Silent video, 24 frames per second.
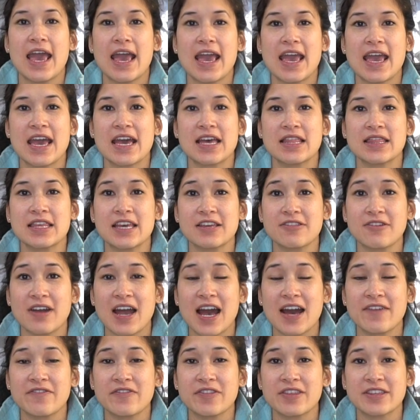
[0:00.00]
and the other
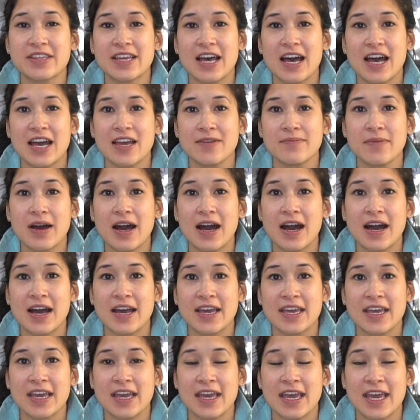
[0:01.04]
half of the time
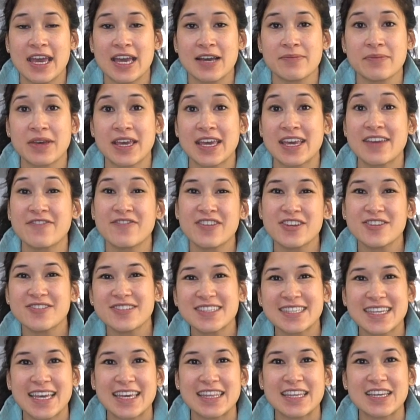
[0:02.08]
I am a figure
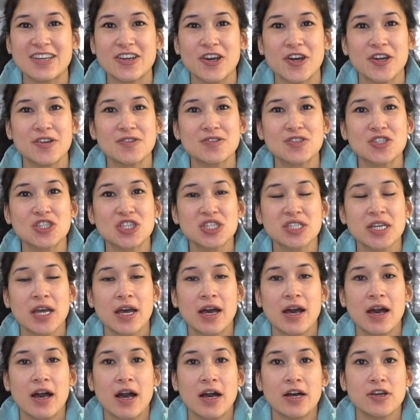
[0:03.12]
skating coach.
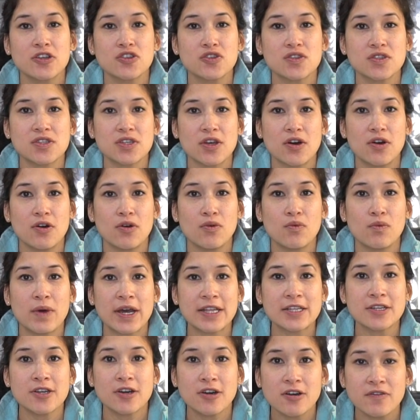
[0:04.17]
So
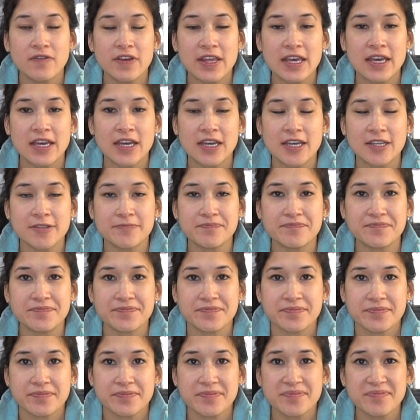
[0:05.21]
when COVID hit,
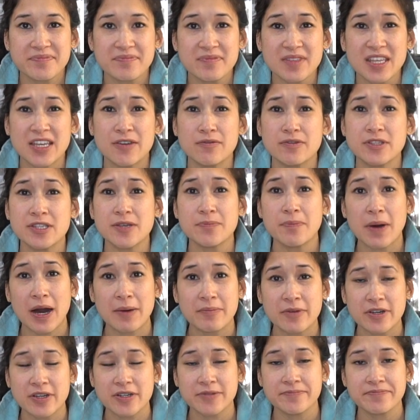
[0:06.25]
it was a
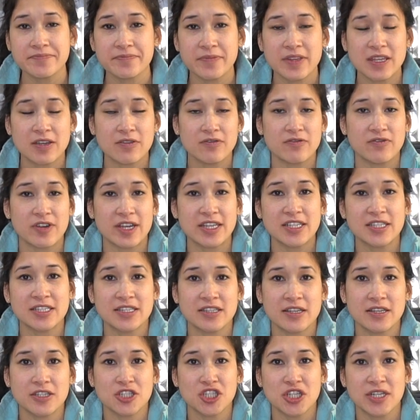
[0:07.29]
bummer.
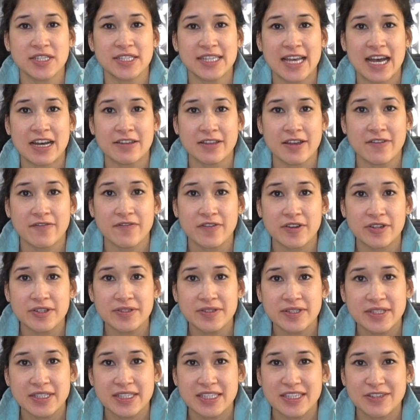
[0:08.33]
Rinks shut down at
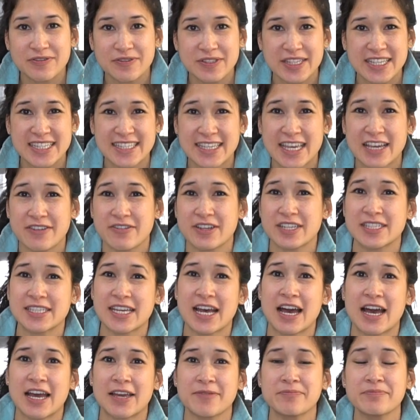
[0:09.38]
first. It was a scary
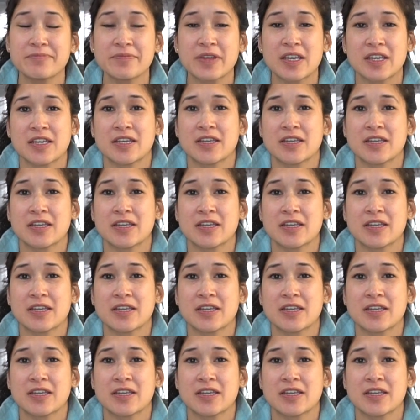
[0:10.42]
time.